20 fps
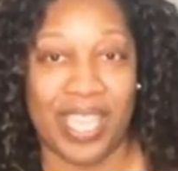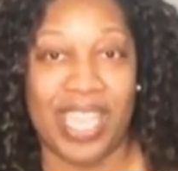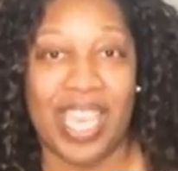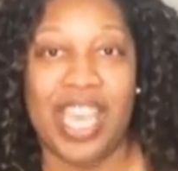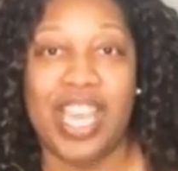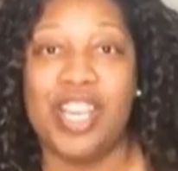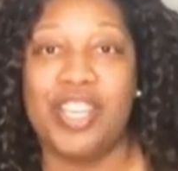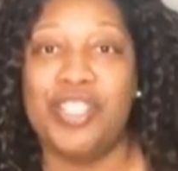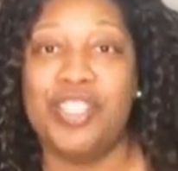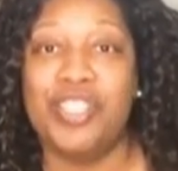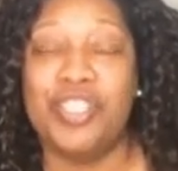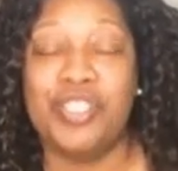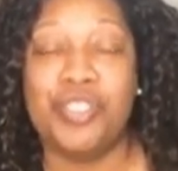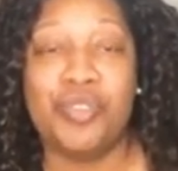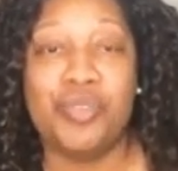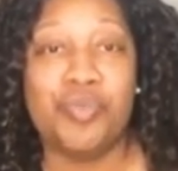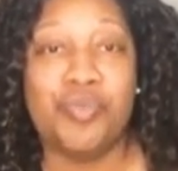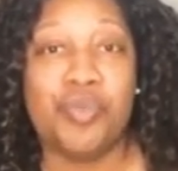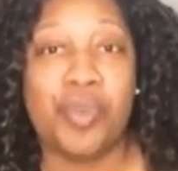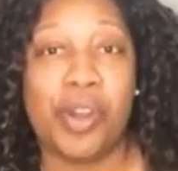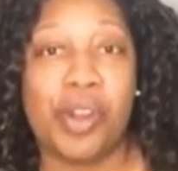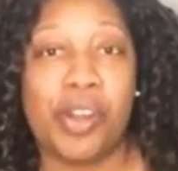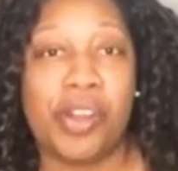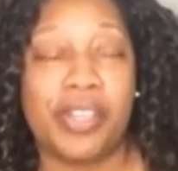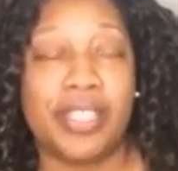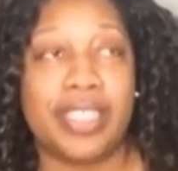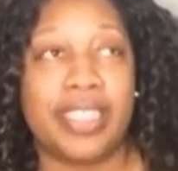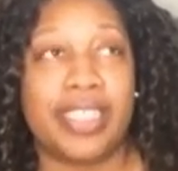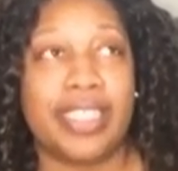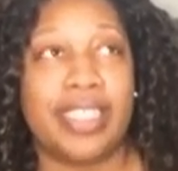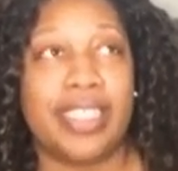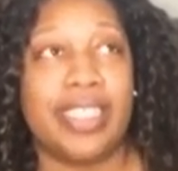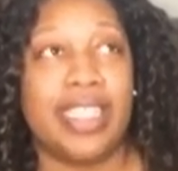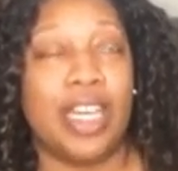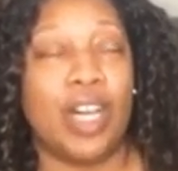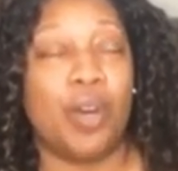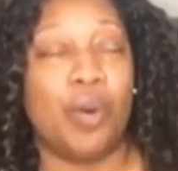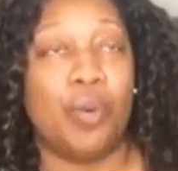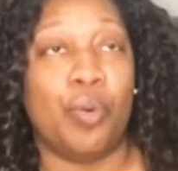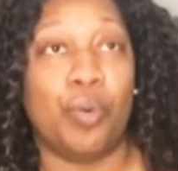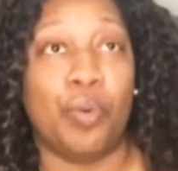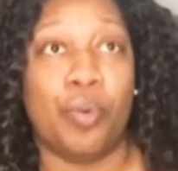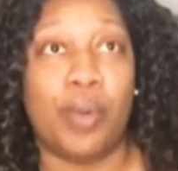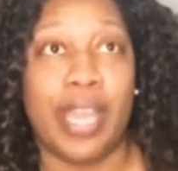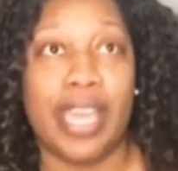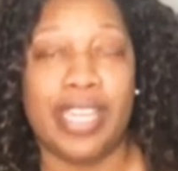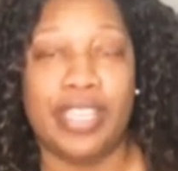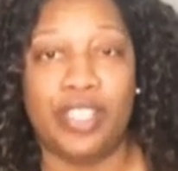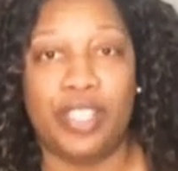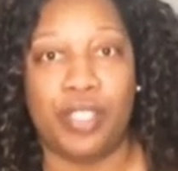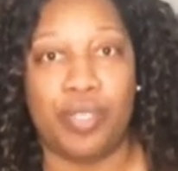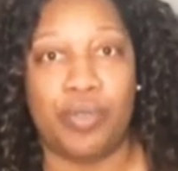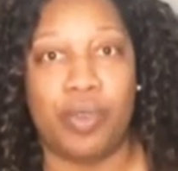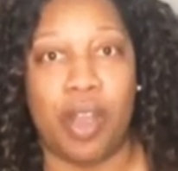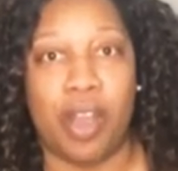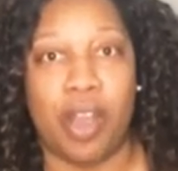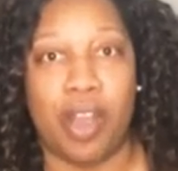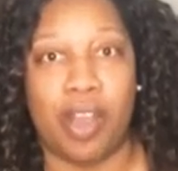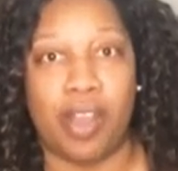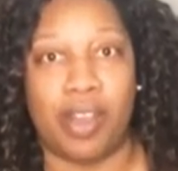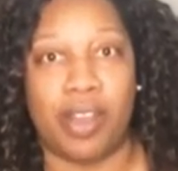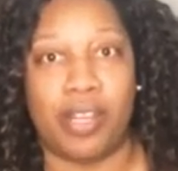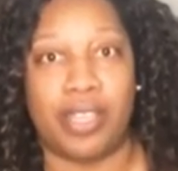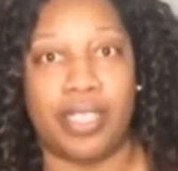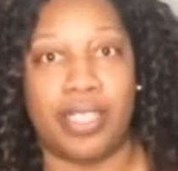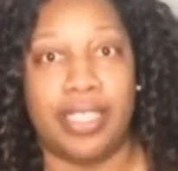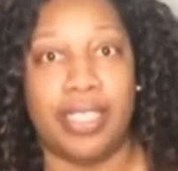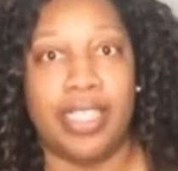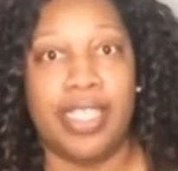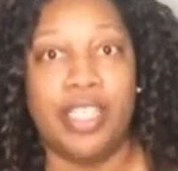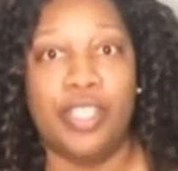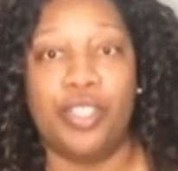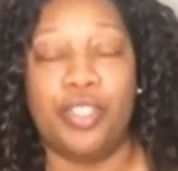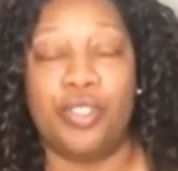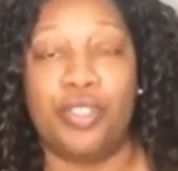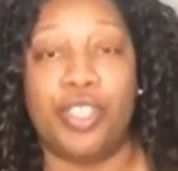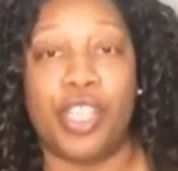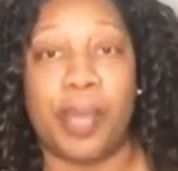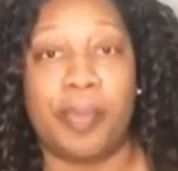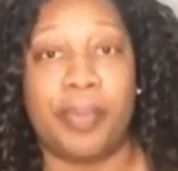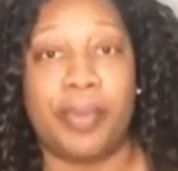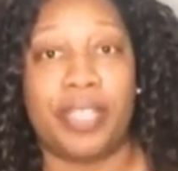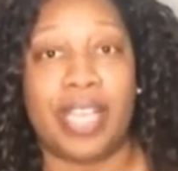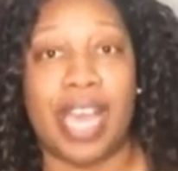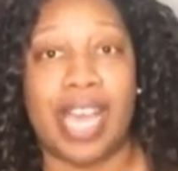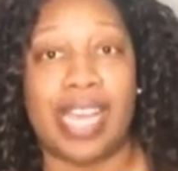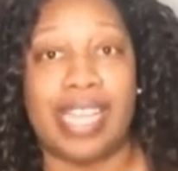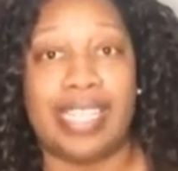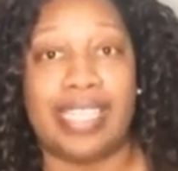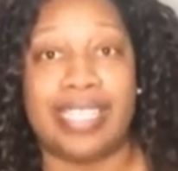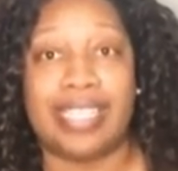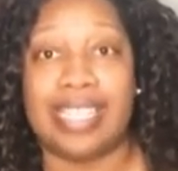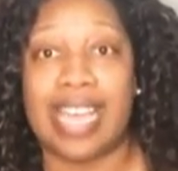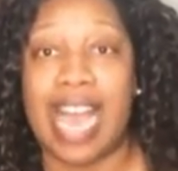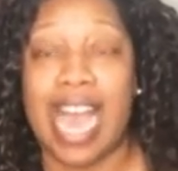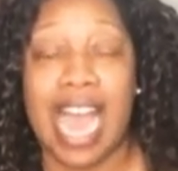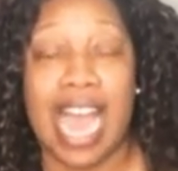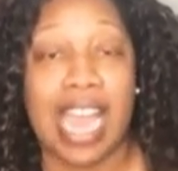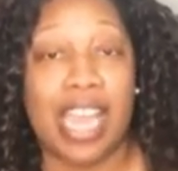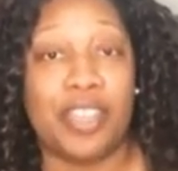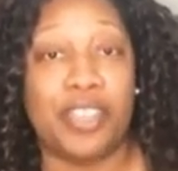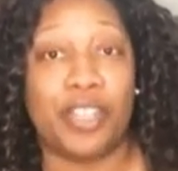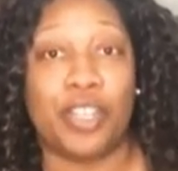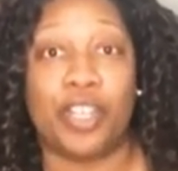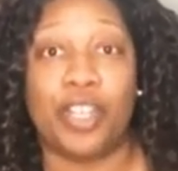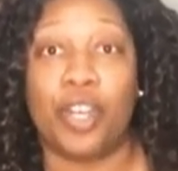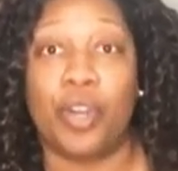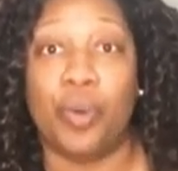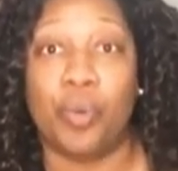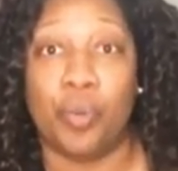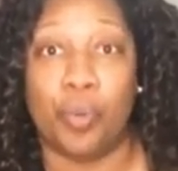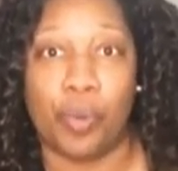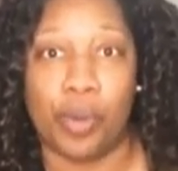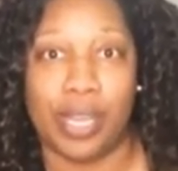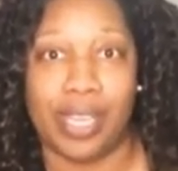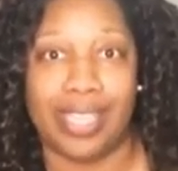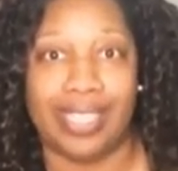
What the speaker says: You worked way too hard to jeopardize either one.